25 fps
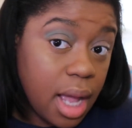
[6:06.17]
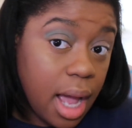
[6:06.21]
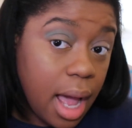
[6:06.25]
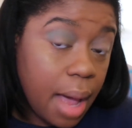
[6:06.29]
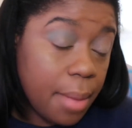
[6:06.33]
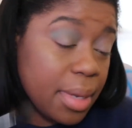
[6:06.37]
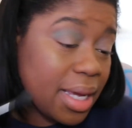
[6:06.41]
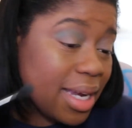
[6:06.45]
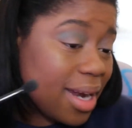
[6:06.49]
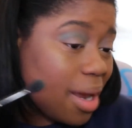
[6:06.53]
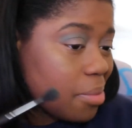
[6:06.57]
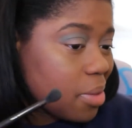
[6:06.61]
I
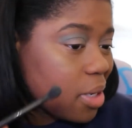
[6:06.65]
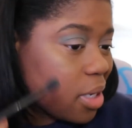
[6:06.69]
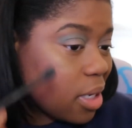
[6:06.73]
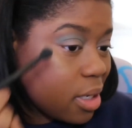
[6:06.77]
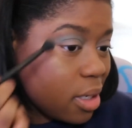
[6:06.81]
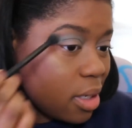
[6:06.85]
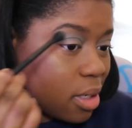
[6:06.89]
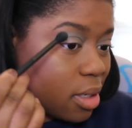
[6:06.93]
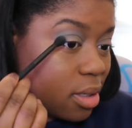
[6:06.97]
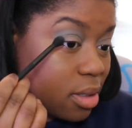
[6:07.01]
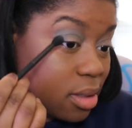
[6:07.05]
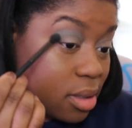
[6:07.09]
mean, I'm
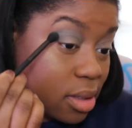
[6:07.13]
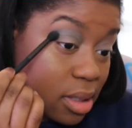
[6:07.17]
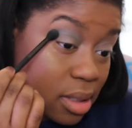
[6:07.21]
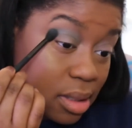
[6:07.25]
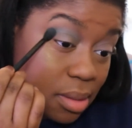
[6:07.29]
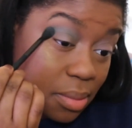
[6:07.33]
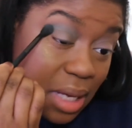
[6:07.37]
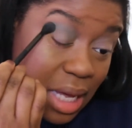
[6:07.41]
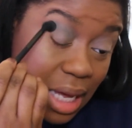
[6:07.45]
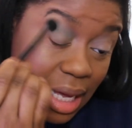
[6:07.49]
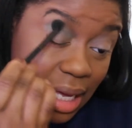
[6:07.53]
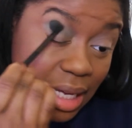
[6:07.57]
getting
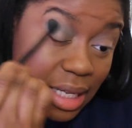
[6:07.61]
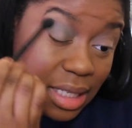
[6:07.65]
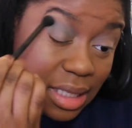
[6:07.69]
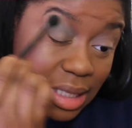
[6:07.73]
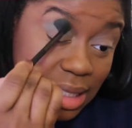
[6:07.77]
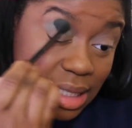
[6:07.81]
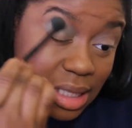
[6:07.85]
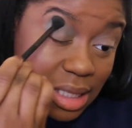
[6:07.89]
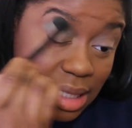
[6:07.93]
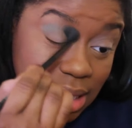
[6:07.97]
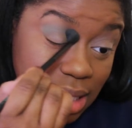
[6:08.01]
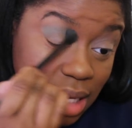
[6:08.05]
some
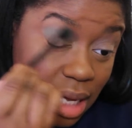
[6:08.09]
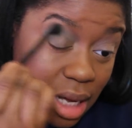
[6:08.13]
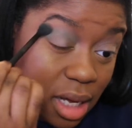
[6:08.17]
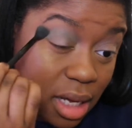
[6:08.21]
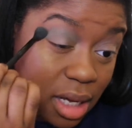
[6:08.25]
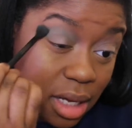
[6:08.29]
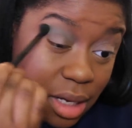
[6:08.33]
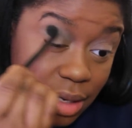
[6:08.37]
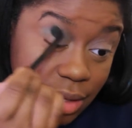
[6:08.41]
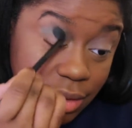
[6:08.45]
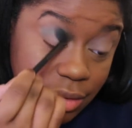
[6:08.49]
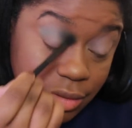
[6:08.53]
hints
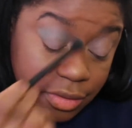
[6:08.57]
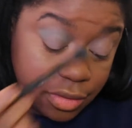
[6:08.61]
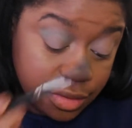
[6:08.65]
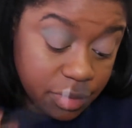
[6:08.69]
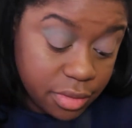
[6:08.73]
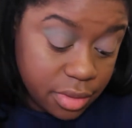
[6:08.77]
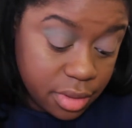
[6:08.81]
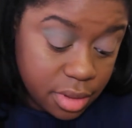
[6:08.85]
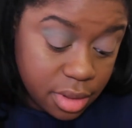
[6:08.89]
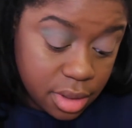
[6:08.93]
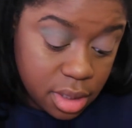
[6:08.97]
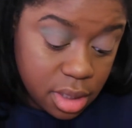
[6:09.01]
of
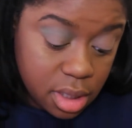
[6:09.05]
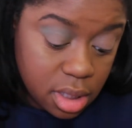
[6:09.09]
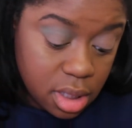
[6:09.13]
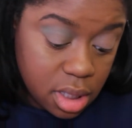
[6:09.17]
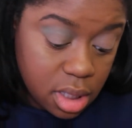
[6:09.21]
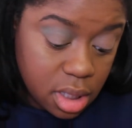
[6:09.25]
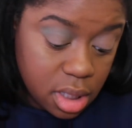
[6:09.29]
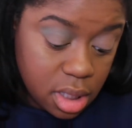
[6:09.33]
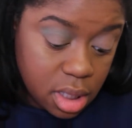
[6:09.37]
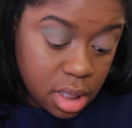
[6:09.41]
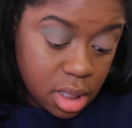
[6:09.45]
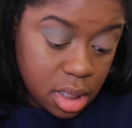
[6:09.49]

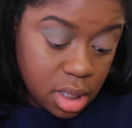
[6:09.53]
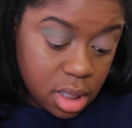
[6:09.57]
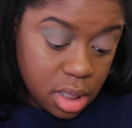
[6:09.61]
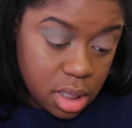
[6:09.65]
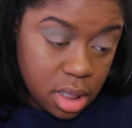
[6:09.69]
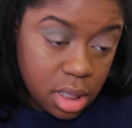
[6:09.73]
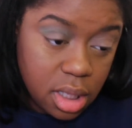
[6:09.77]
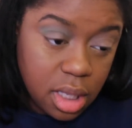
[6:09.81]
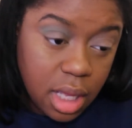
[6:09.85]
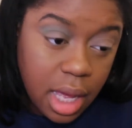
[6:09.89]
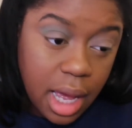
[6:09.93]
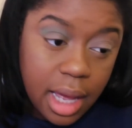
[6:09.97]

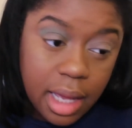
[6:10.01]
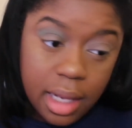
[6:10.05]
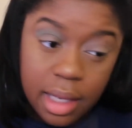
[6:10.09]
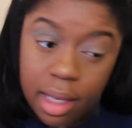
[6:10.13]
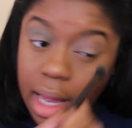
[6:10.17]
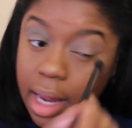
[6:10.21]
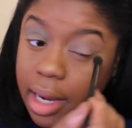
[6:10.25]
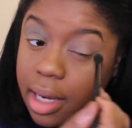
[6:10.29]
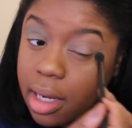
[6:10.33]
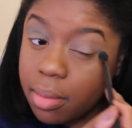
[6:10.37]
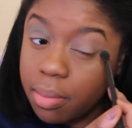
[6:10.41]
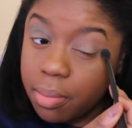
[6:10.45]
that
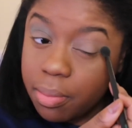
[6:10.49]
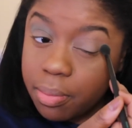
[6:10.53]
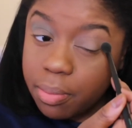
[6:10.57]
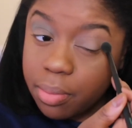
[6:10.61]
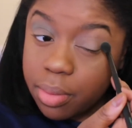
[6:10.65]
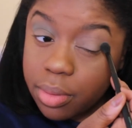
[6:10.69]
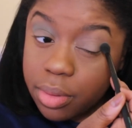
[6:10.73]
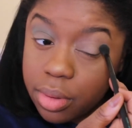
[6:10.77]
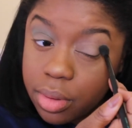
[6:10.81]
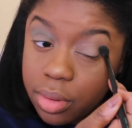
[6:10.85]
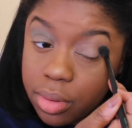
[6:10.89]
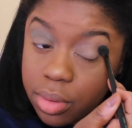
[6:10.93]
like
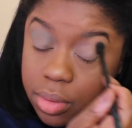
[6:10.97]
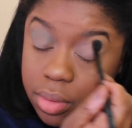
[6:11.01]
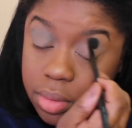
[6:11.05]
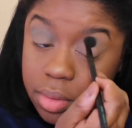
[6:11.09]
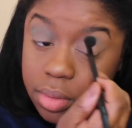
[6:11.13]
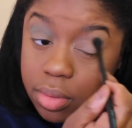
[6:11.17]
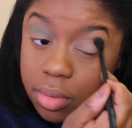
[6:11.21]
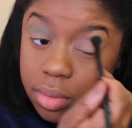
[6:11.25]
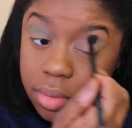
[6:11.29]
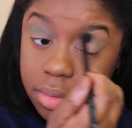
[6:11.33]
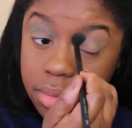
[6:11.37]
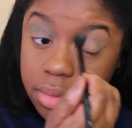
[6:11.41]

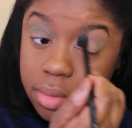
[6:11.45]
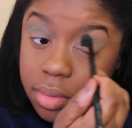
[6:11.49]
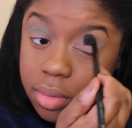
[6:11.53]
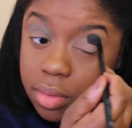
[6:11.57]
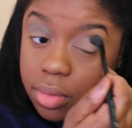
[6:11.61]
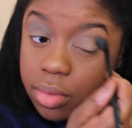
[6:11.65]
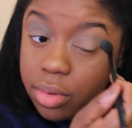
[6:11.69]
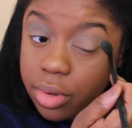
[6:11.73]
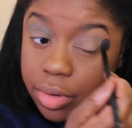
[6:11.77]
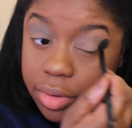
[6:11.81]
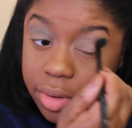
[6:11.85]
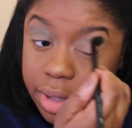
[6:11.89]
blue
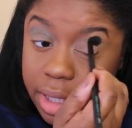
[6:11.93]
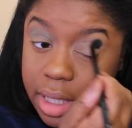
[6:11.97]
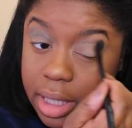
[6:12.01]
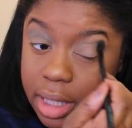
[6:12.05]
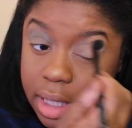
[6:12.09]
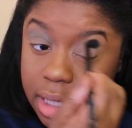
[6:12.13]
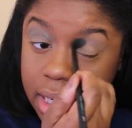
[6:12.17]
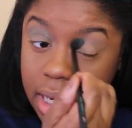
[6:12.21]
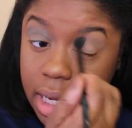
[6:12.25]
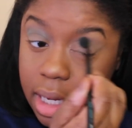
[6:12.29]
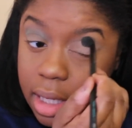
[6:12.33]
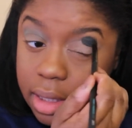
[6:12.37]

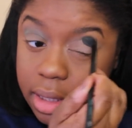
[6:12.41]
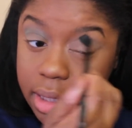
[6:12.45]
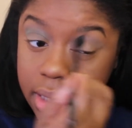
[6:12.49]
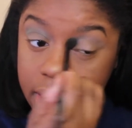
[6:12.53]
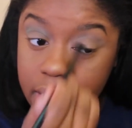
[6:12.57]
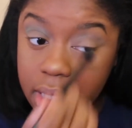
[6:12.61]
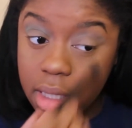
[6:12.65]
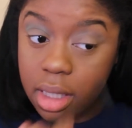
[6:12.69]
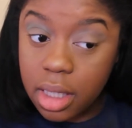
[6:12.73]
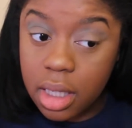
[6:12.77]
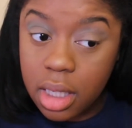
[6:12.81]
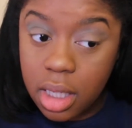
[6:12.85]
green
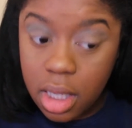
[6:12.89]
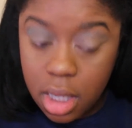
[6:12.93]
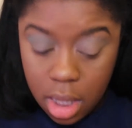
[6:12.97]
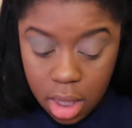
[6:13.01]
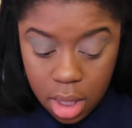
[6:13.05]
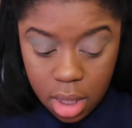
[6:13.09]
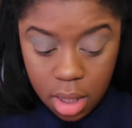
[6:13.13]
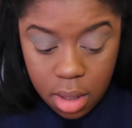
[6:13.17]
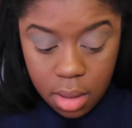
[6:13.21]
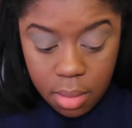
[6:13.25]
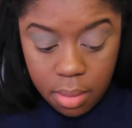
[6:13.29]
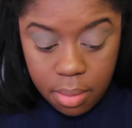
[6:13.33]
color,
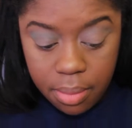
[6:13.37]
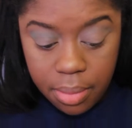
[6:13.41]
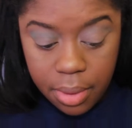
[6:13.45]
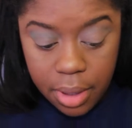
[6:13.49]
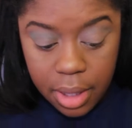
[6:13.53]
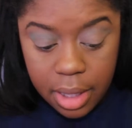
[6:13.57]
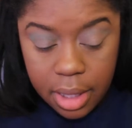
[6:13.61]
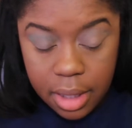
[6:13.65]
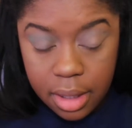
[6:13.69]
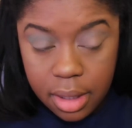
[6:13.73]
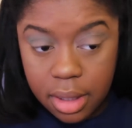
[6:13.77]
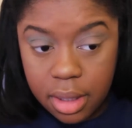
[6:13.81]

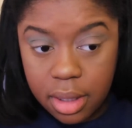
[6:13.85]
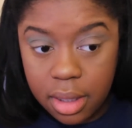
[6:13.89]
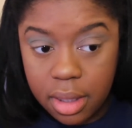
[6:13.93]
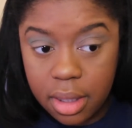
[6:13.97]
but